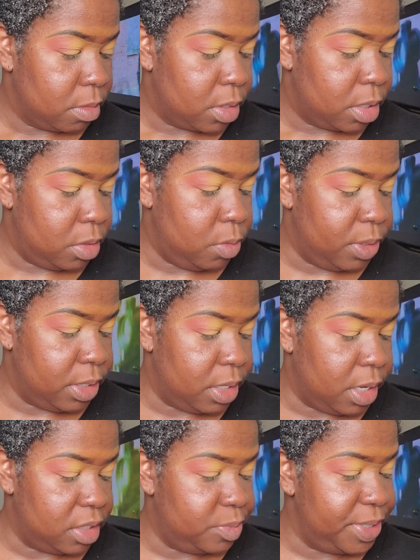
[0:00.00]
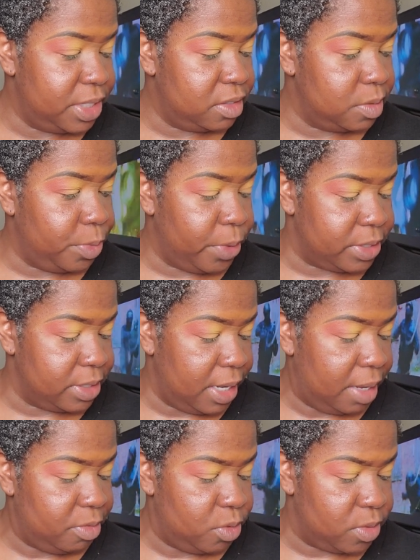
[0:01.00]
You will not be disappointed.
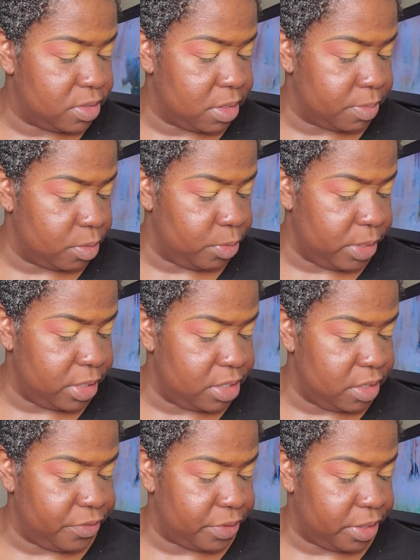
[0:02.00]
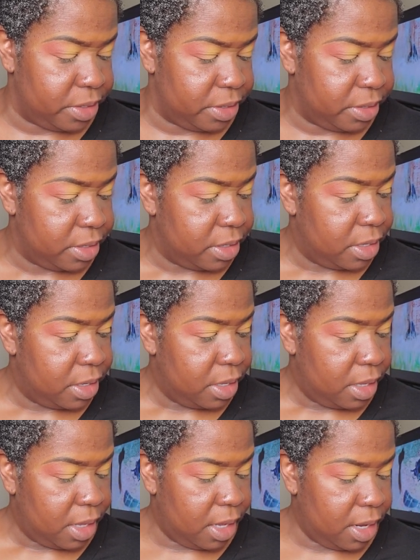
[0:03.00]
Now I'm doing something really different here,
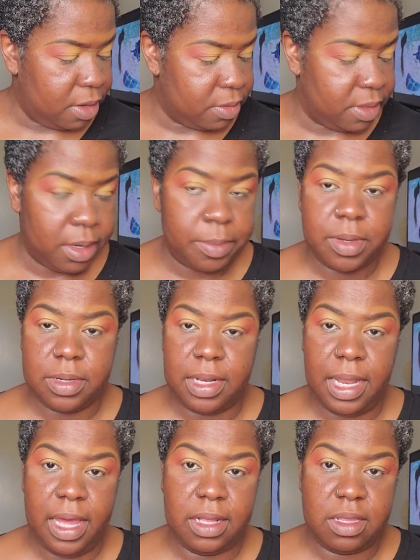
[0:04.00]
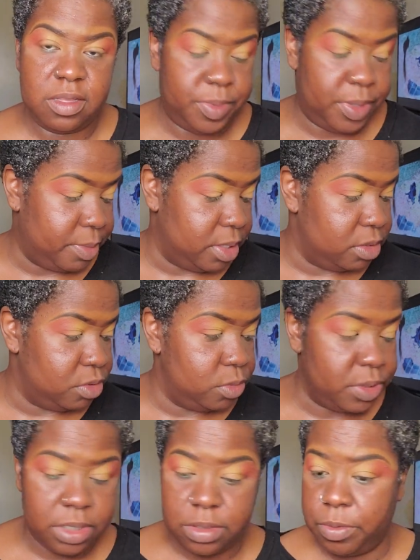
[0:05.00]
and I don't think I'm going to like this, but I'm going to
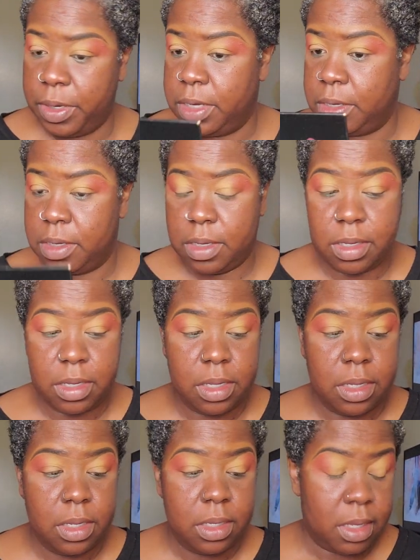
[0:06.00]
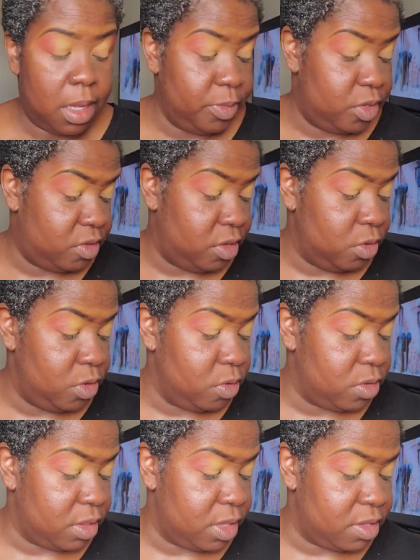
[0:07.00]
do it anyway. I'm still
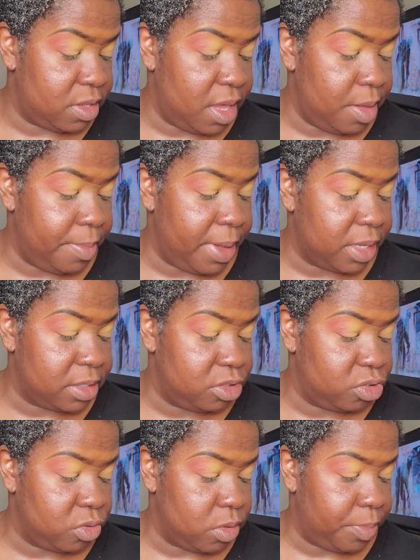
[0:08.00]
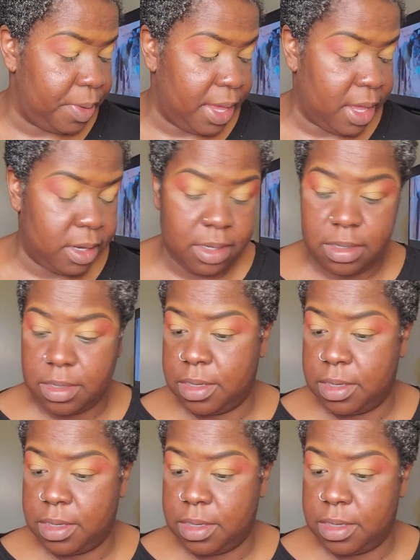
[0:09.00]
using this same BoxyCharm palette.